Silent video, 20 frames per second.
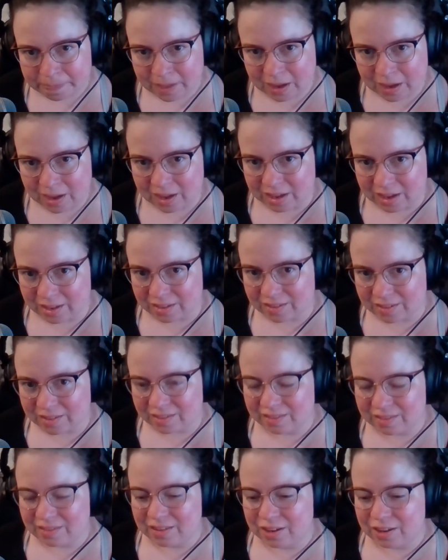and
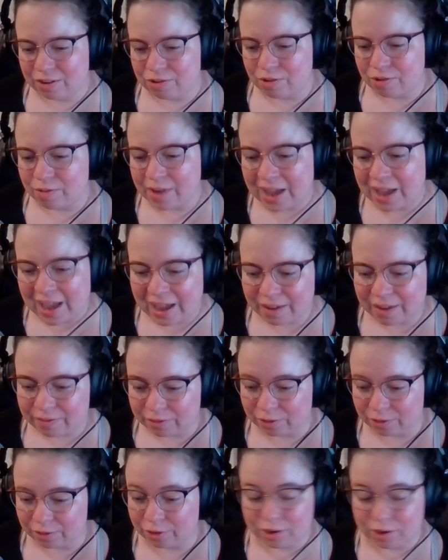have
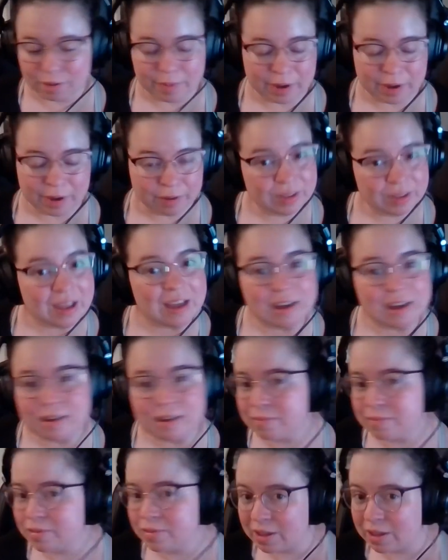learn about
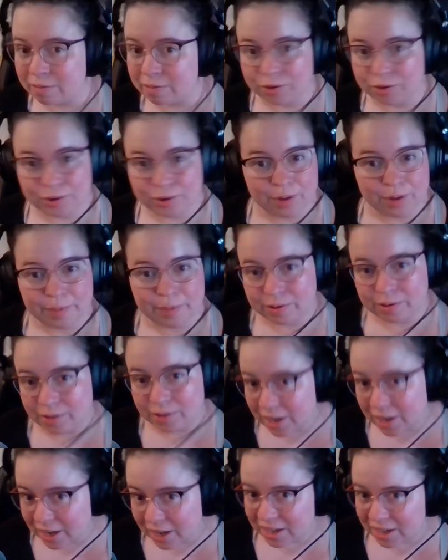them learn about
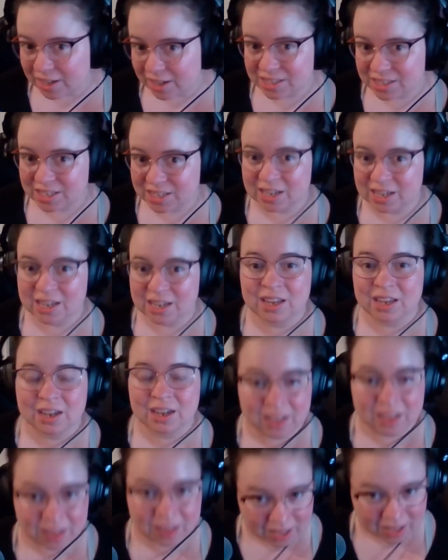us,
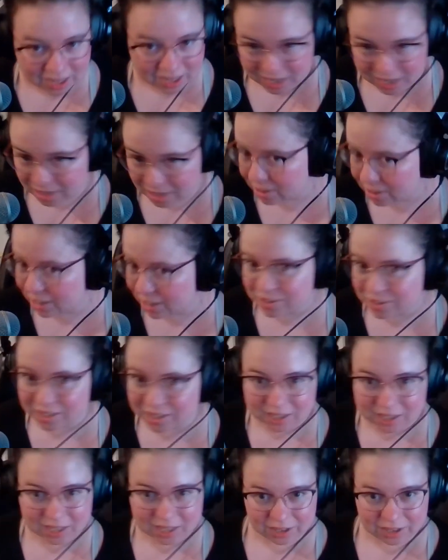then get
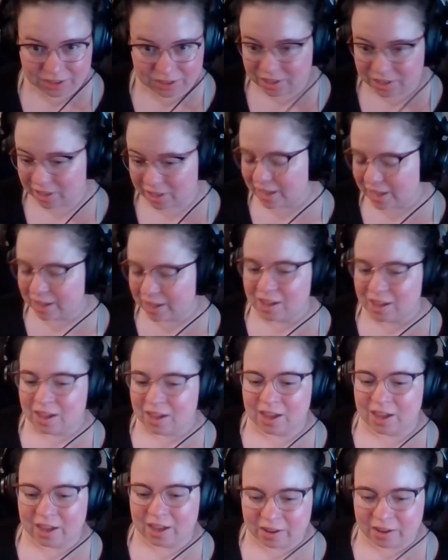talking to like,
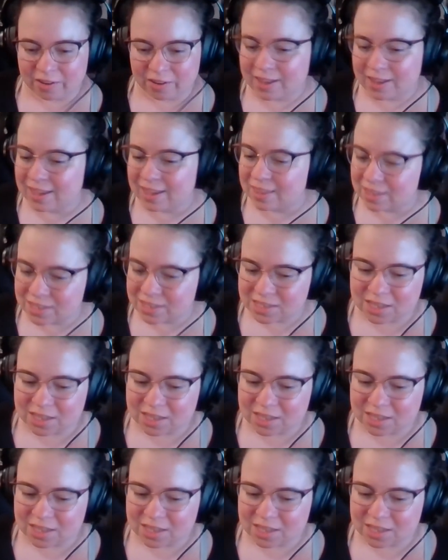okay, this